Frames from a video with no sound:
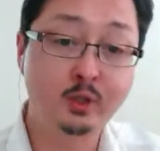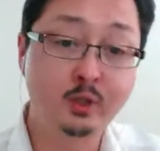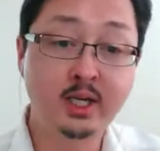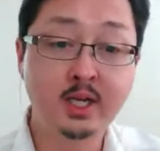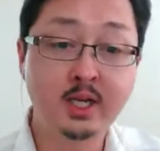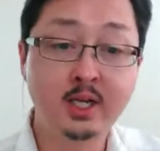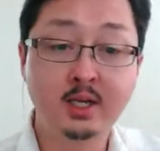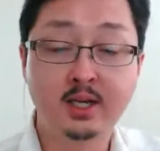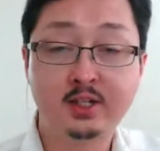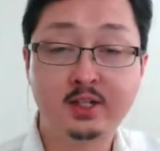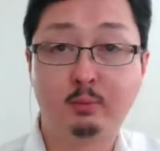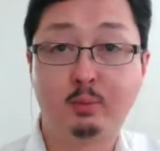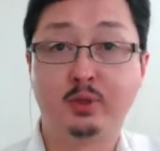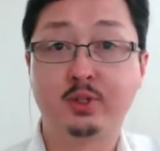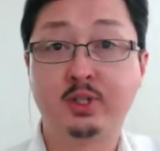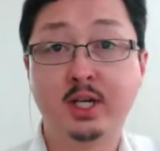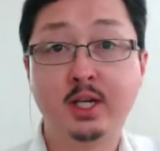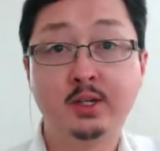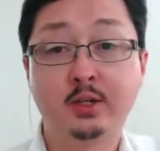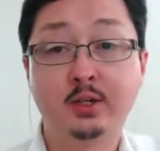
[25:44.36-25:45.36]
building in,
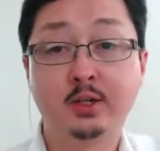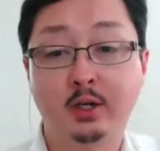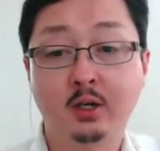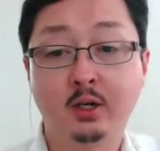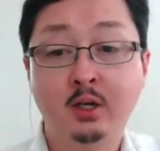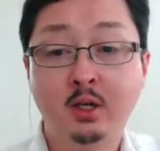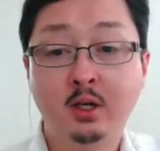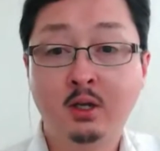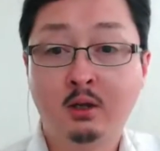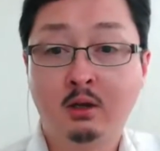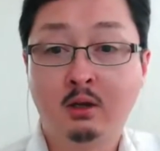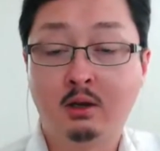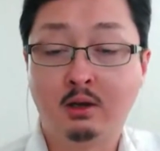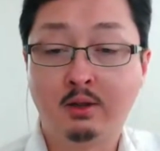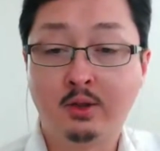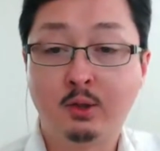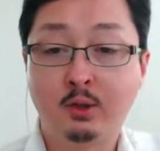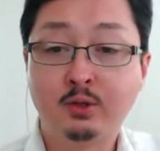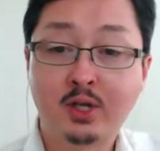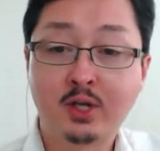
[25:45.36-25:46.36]
as a presenter,
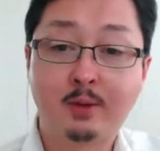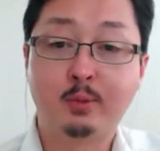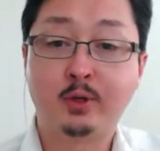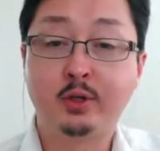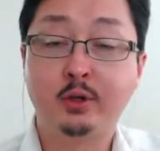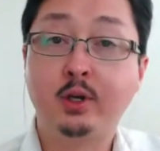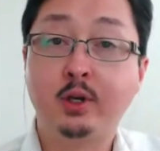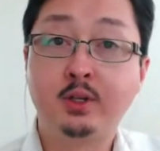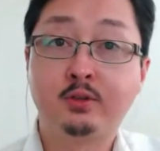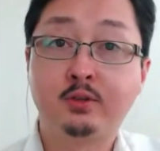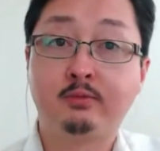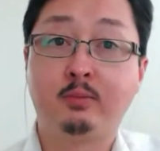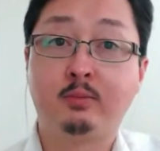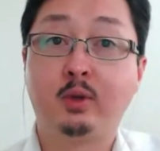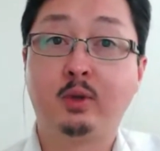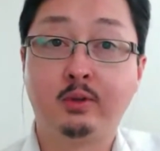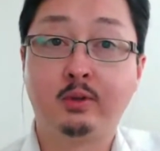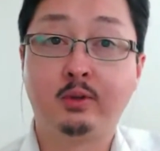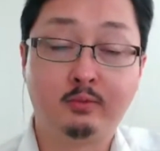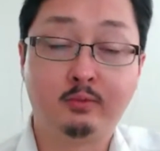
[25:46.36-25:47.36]
those
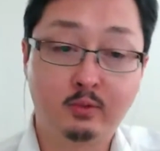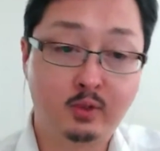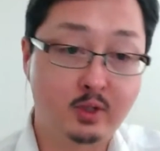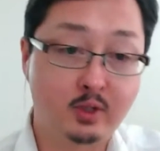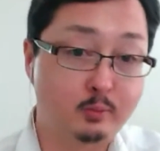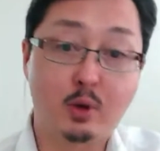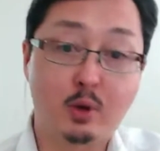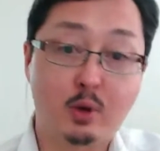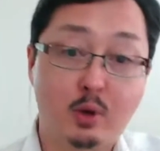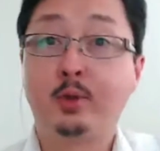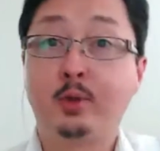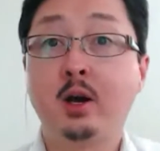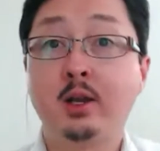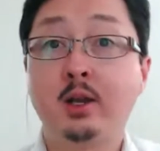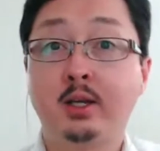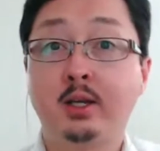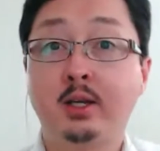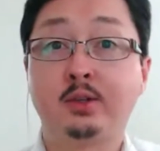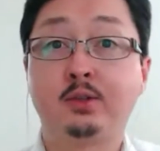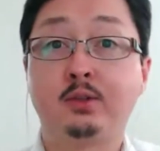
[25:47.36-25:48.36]
opportunities to
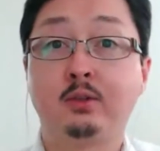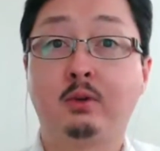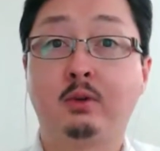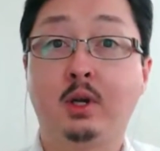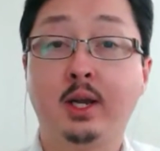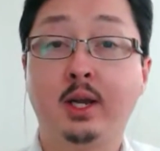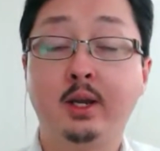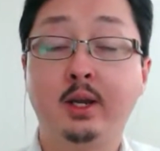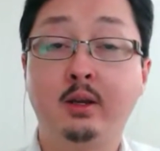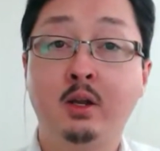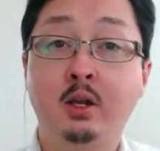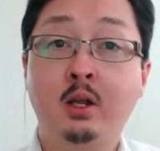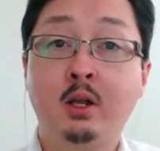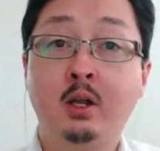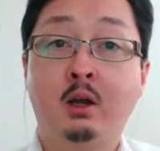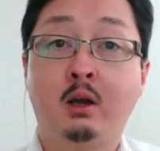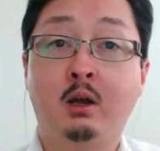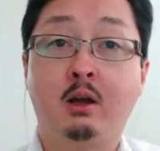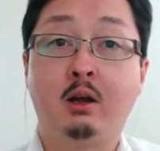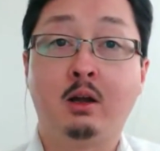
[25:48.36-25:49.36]
prompt the audience,
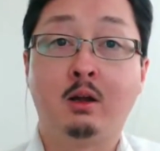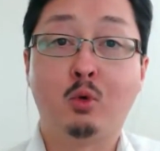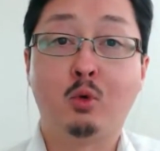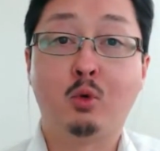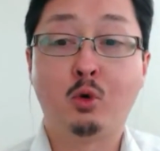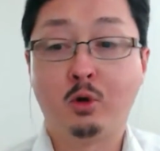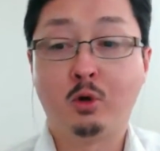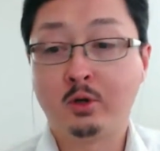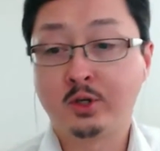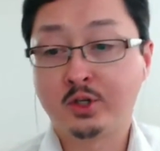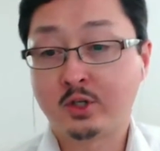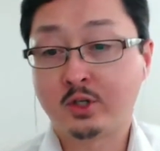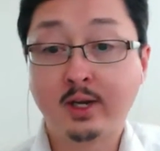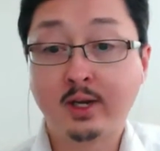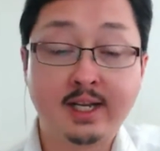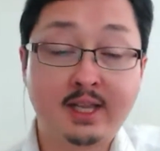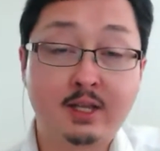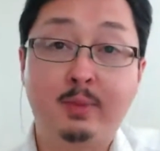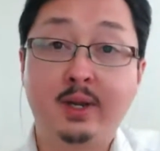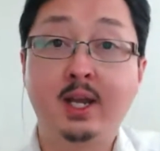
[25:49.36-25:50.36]
right? Or
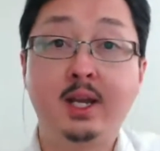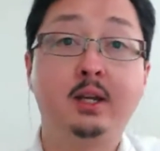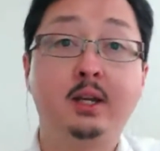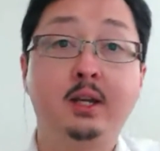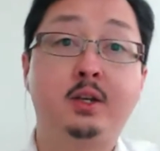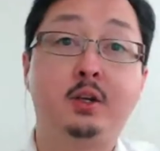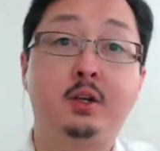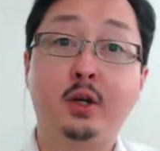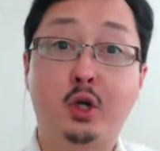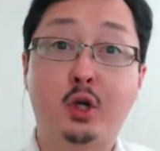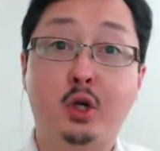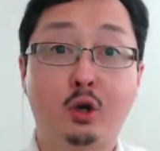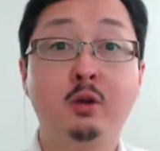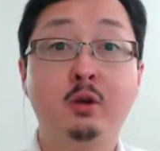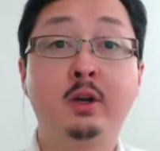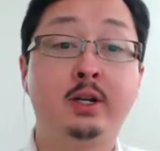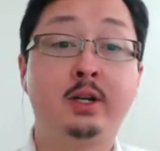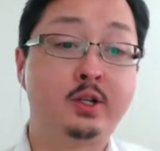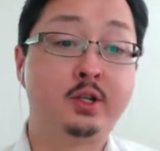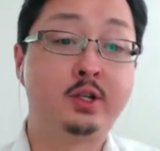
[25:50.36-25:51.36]
starting at the beginning to
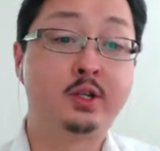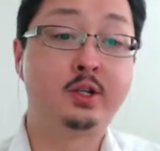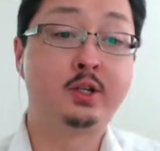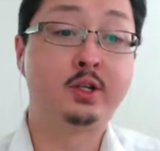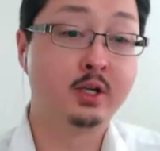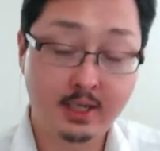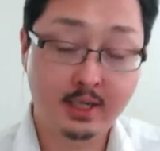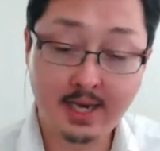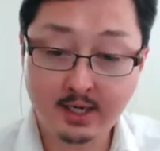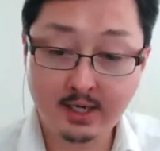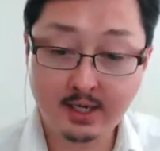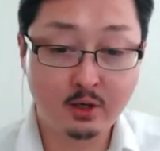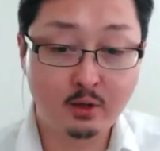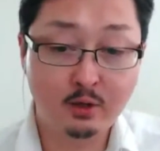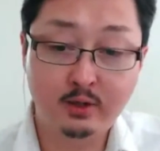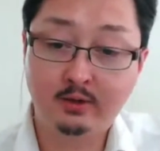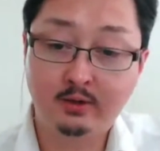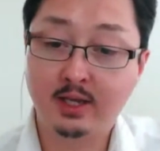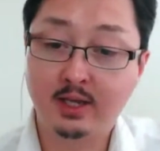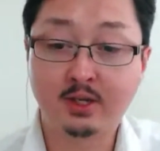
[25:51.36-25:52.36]
encourage,
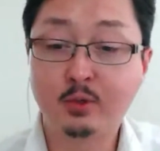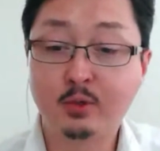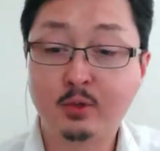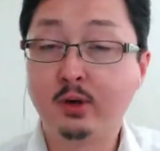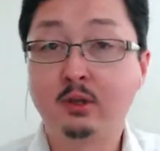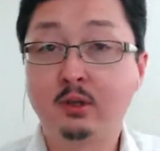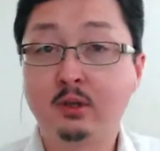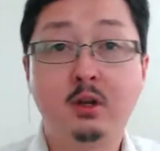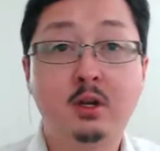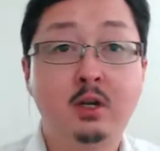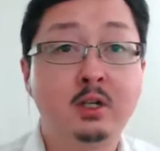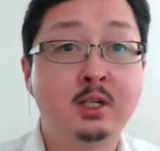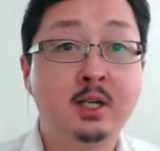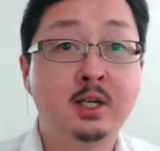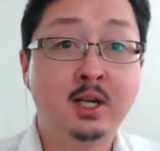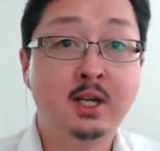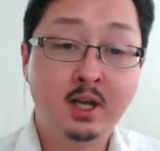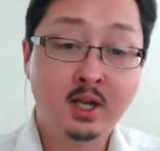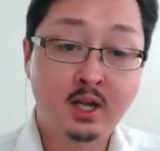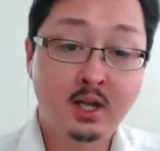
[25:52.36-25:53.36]
hey, as I'm going
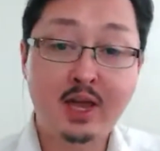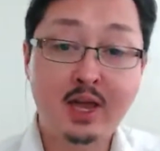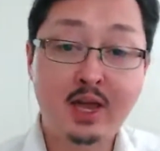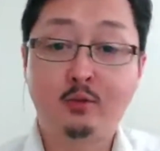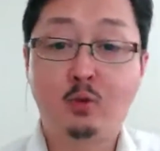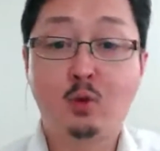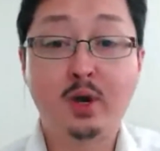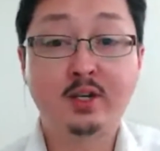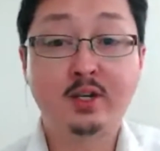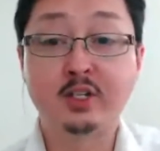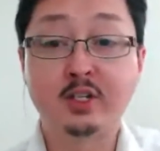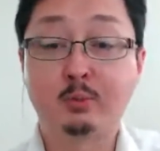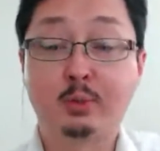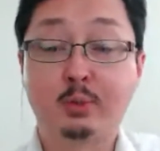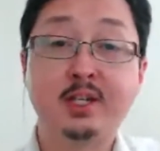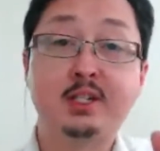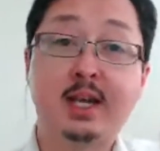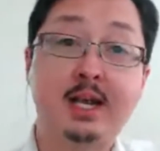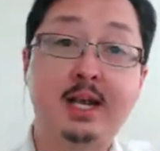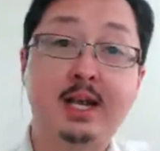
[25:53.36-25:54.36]
along, if you have
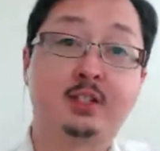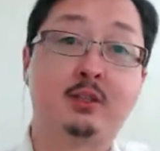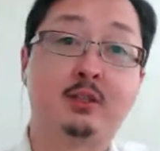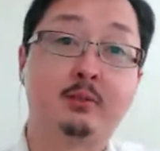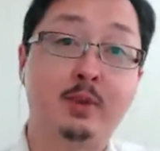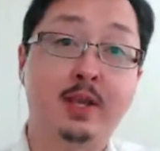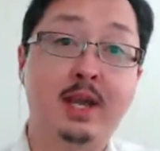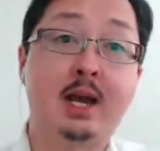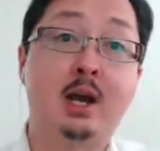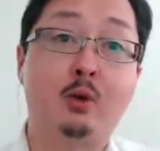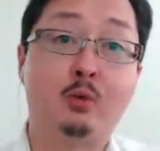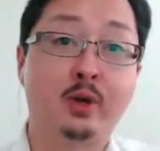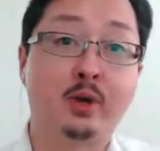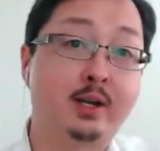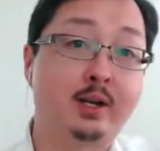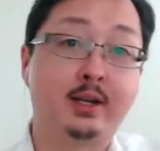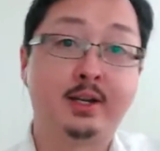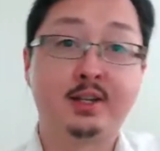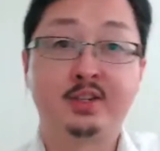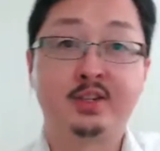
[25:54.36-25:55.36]
questions, please ask them
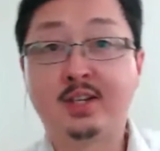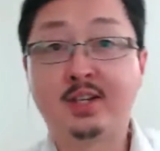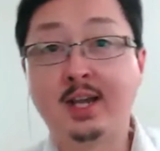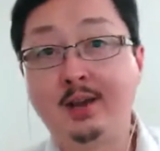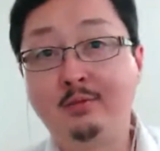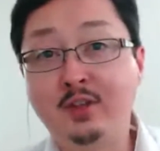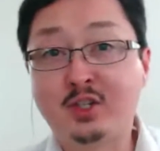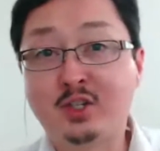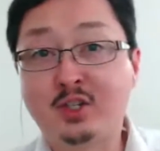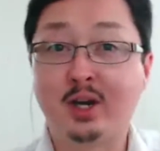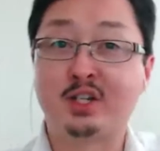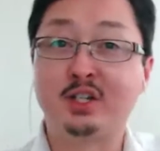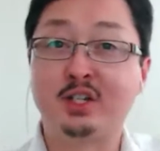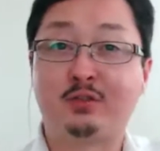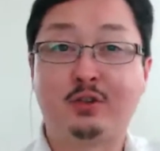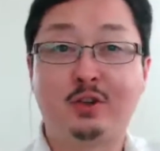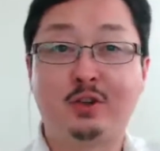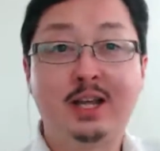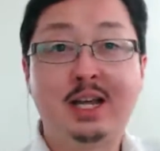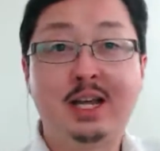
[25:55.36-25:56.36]
now. We're not going to save these
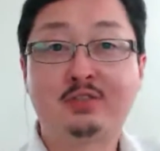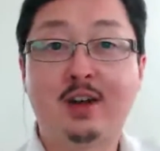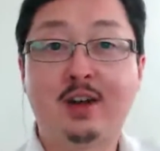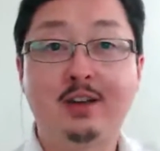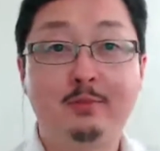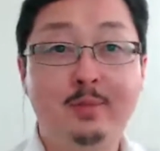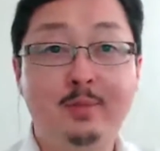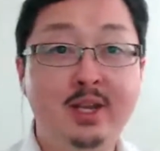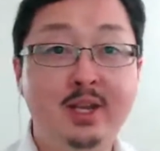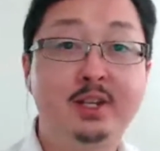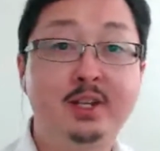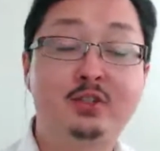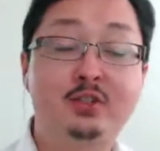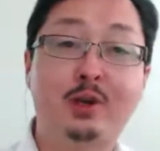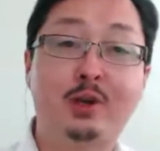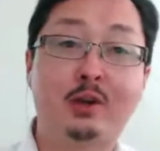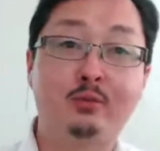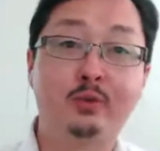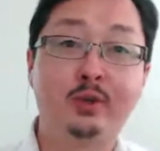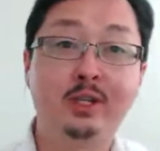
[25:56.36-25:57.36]
questions for the last 5
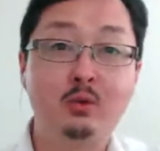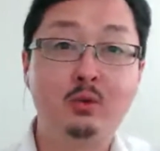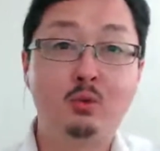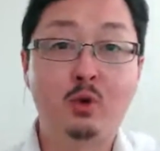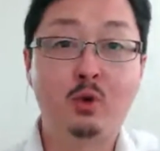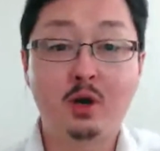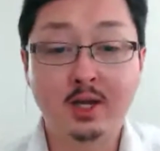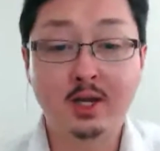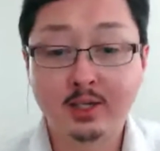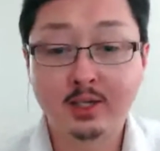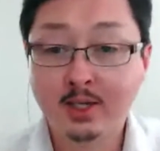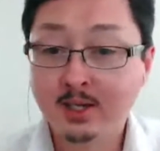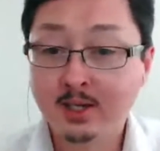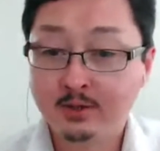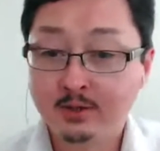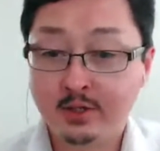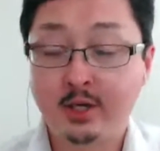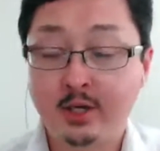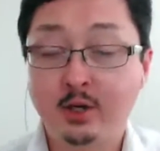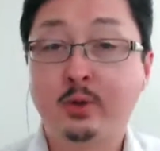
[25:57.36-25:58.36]
minutes. I really want
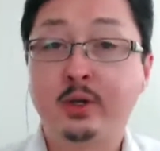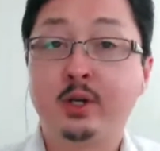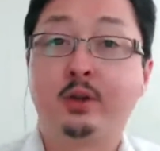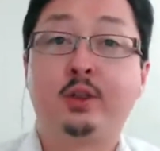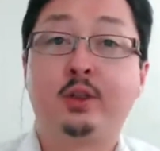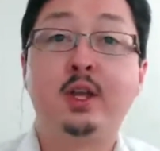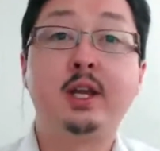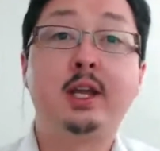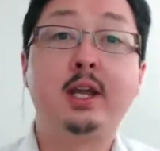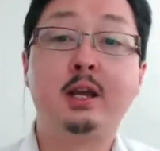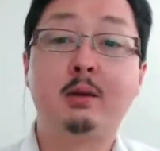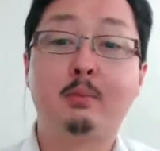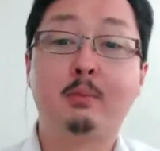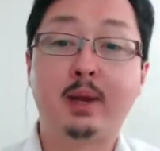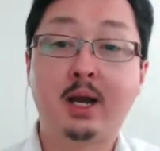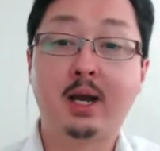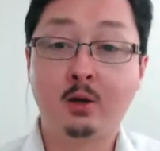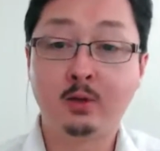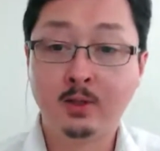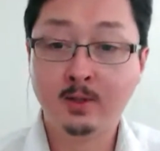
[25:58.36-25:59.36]
to hear what you're
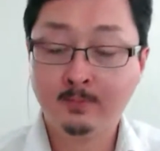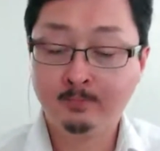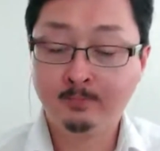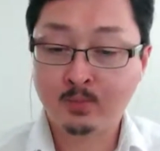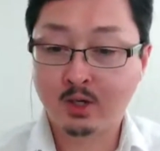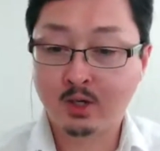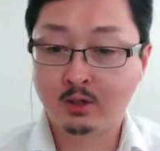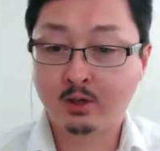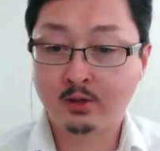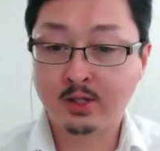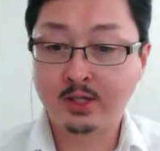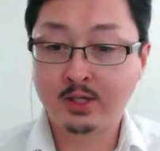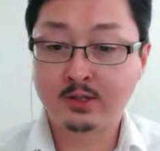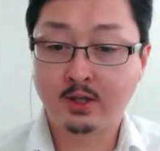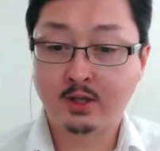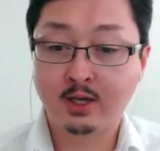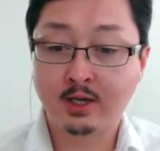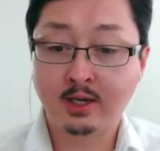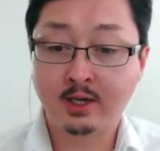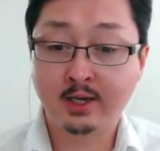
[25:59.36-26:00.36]
thinking about along
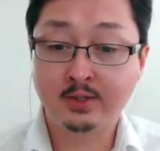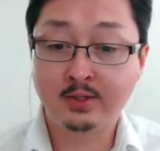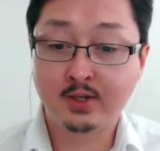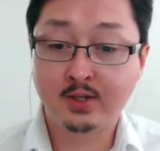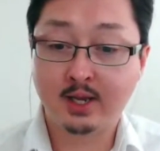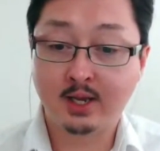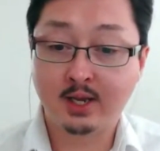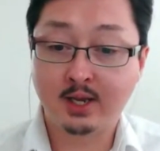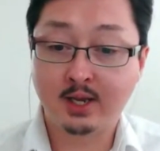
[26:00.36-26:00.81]
these lines,